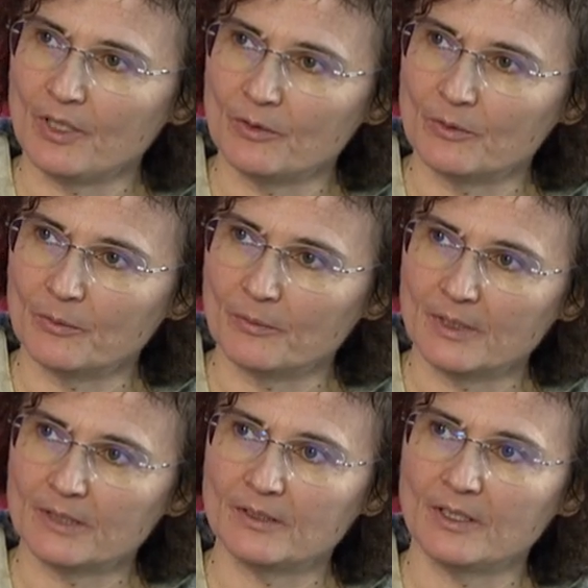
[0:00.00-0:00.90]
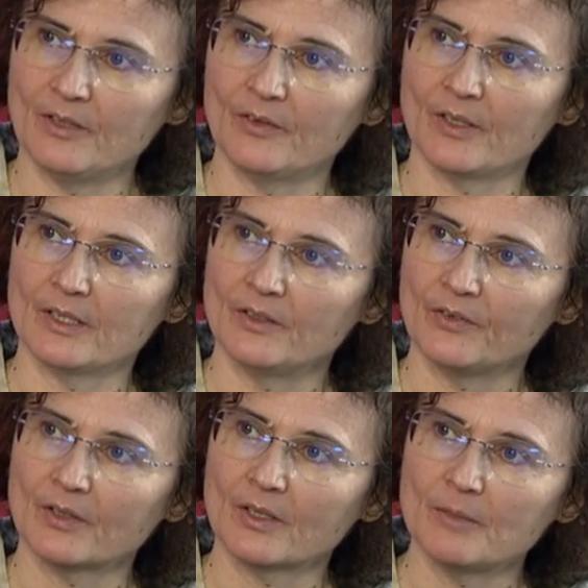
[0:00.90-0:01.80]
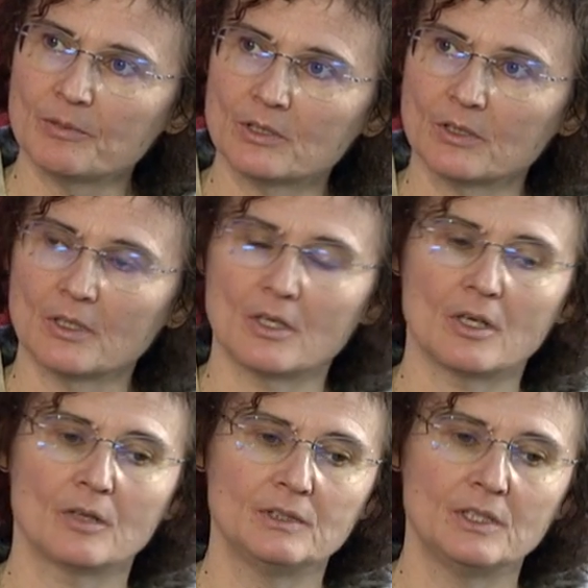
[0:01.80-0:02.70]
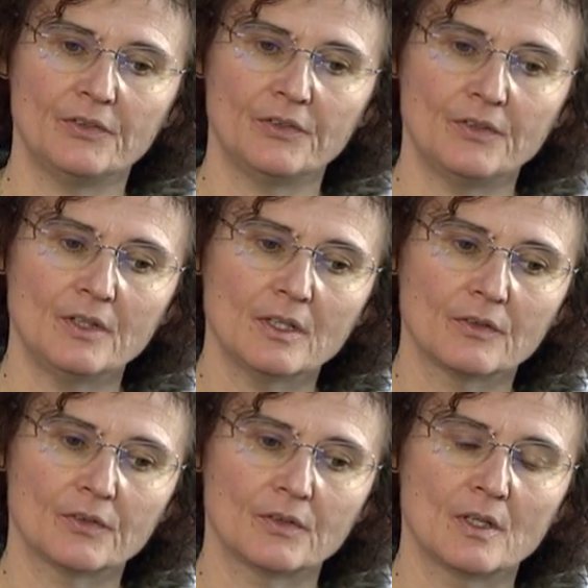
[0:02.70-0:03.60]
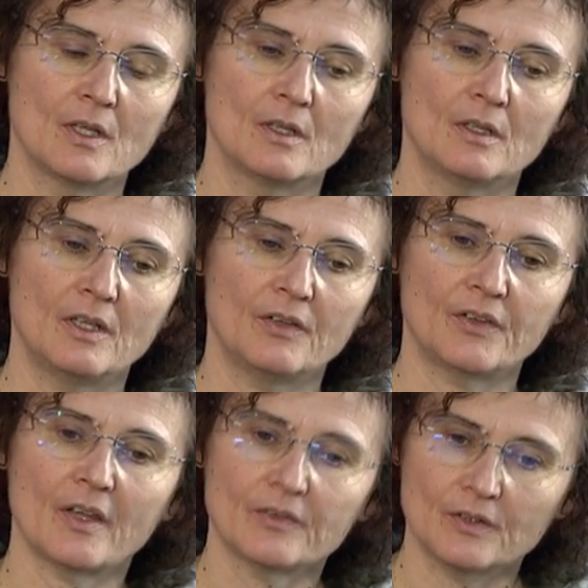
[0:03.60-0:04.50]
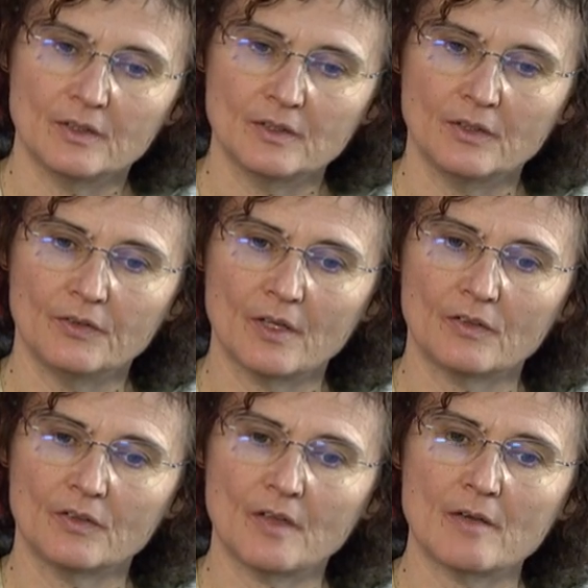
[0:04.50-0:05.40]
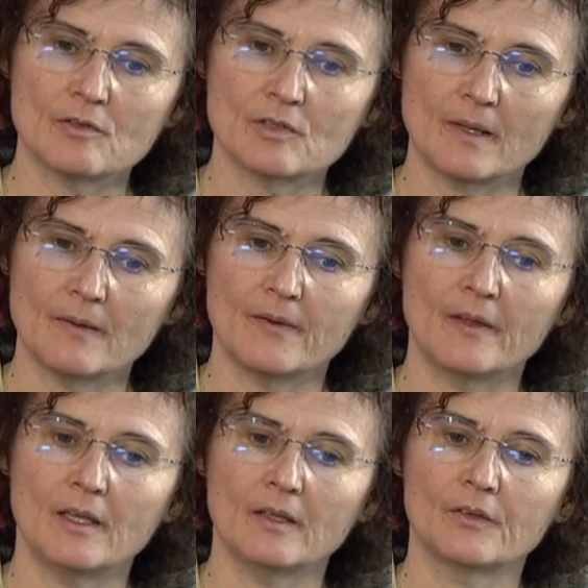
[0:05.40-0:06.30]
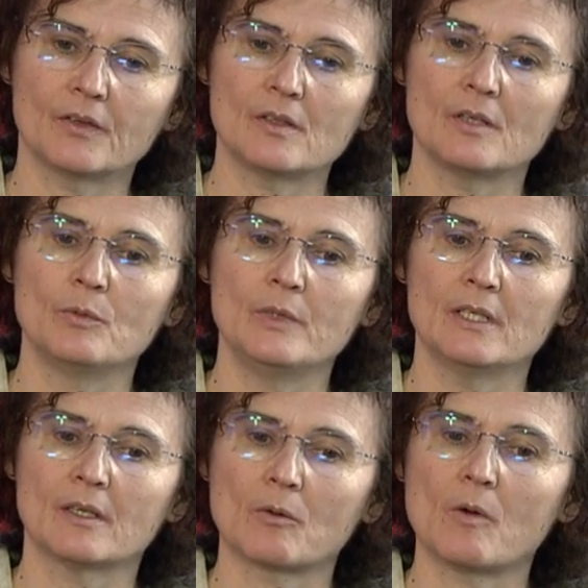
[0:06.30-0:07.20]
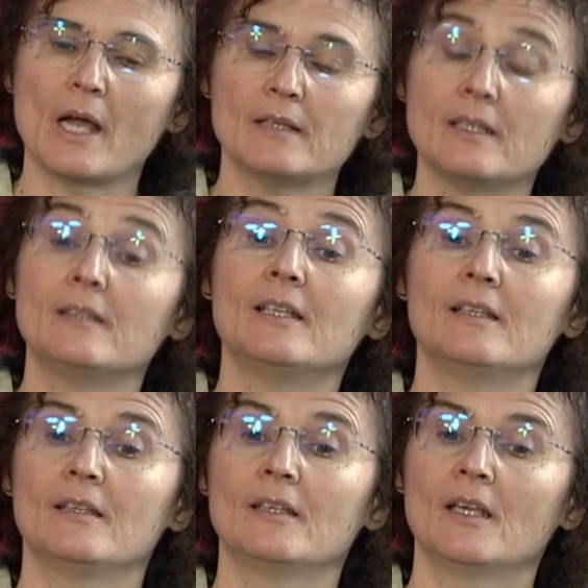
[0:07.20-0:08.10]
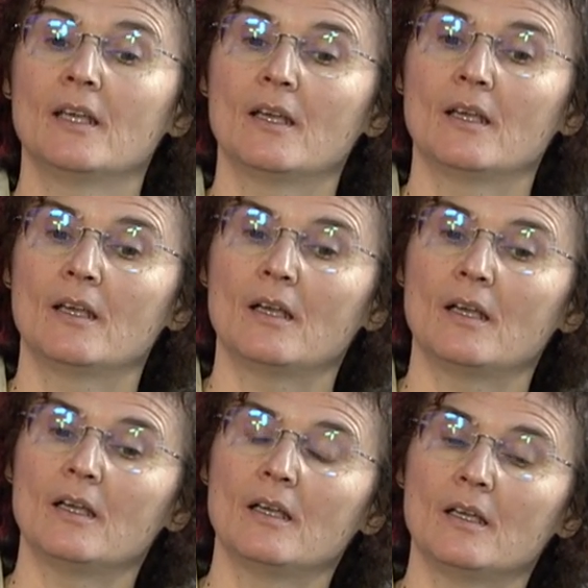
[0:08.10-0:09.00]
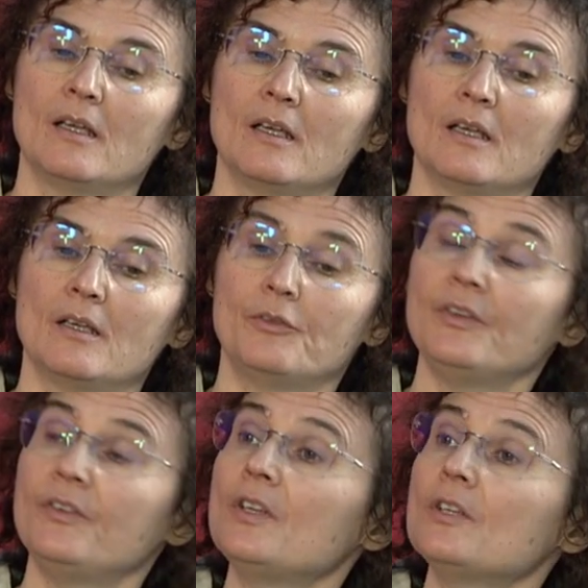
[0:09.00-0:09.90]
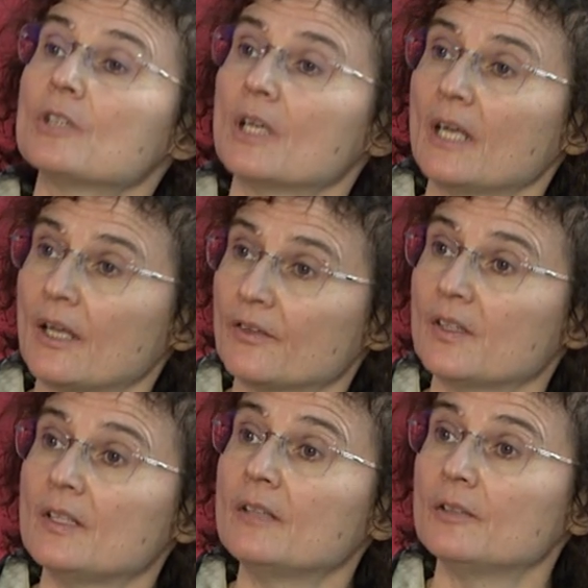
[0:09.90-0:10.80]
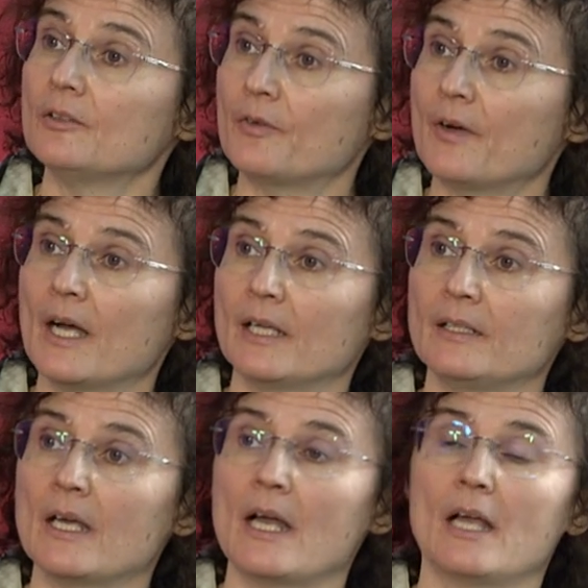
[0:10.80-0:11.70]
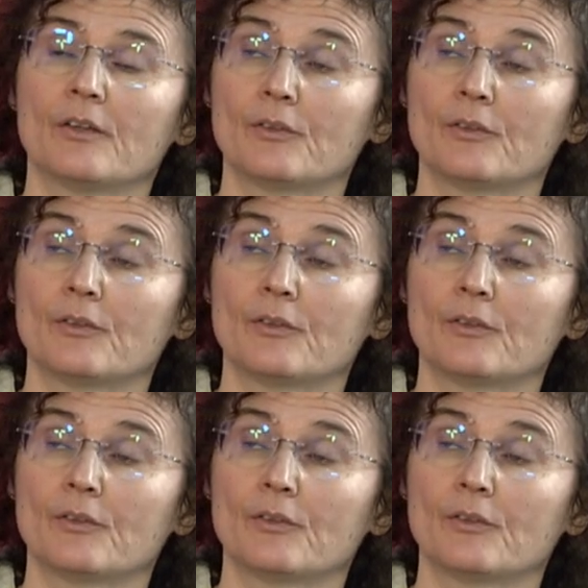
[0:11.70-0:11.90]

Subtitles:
It's very large because, you know, the brain is already an extremely expensive organ to run. Brain activity, neuronal activity, is